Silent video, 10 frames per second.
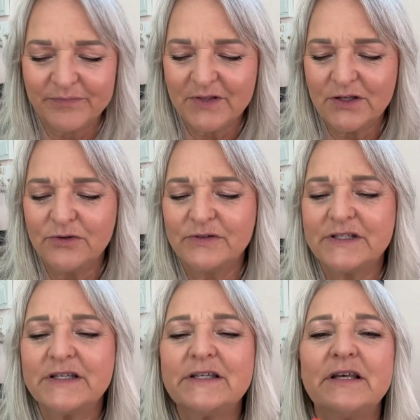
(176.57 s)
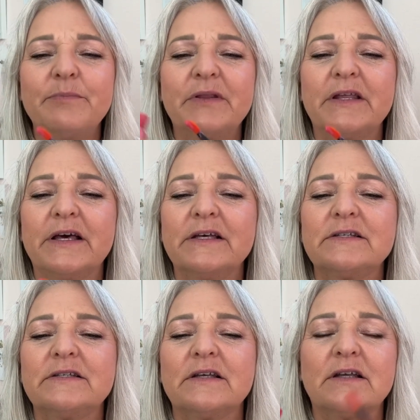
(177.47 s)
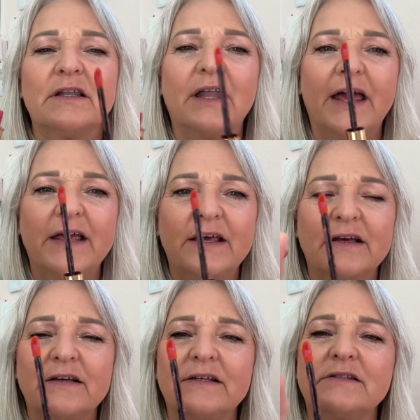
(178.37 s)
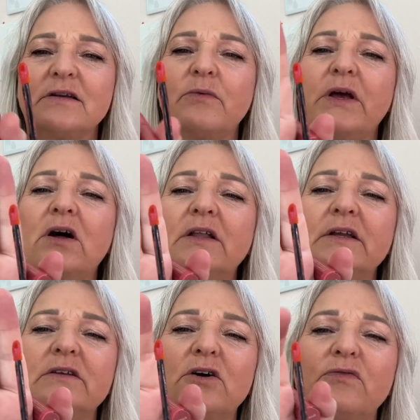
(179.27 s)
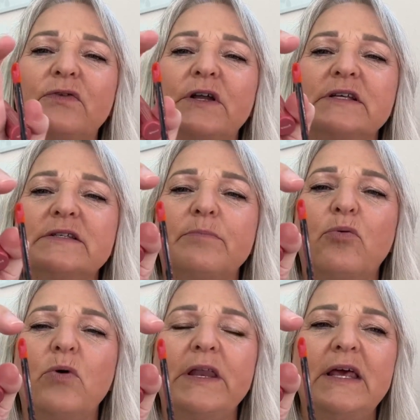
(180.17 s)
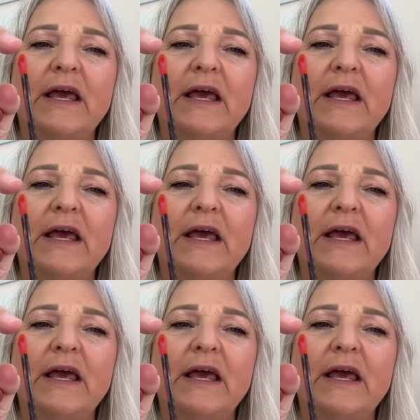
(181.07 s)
use the tip of this like we call it a doe foot. It's a pointy